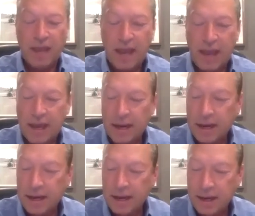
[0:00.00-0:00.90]

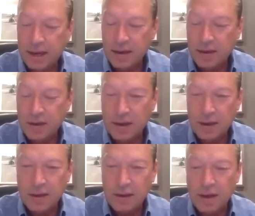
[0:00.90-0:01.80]
And
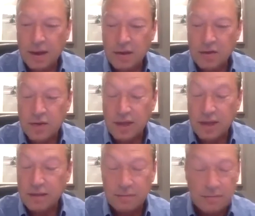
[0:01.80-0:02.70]
they
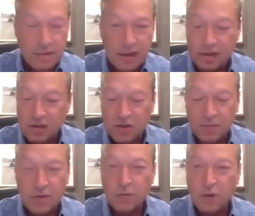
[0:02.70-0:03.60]
had
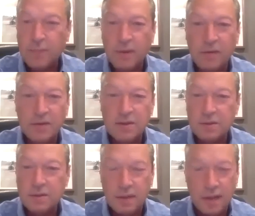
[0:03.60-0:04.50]
just been dropping
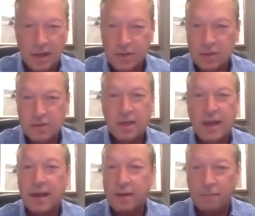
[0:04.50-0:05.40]
these agents
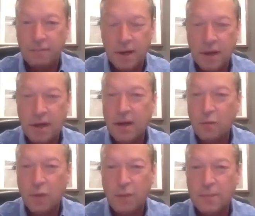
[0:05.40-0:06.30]
and money
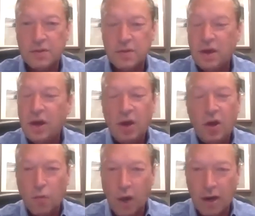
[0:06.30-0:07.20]
and weapons
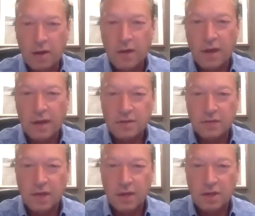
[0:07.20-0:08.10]
right into the hands of
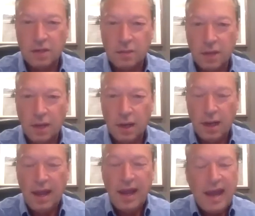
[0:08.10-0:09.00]
the KGB.
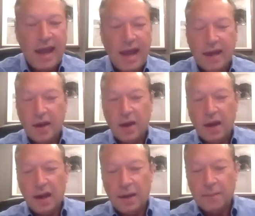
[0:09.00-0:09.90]
And
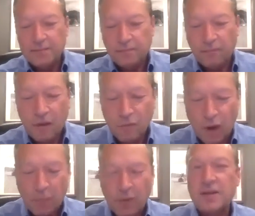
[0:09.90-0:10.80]

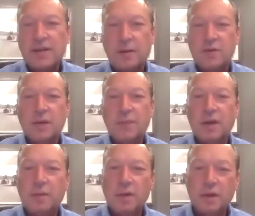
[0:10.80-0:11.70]
right when Eisenhower was coming
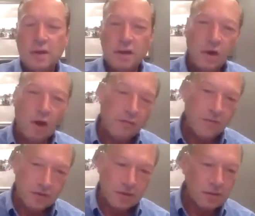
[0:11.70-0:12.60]
into
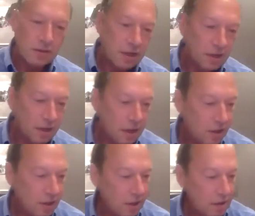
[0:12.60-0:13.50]
office in
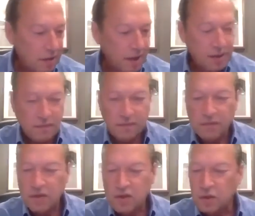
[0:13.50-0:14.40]

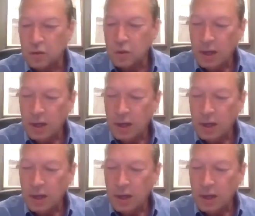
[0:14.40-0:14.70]
1952,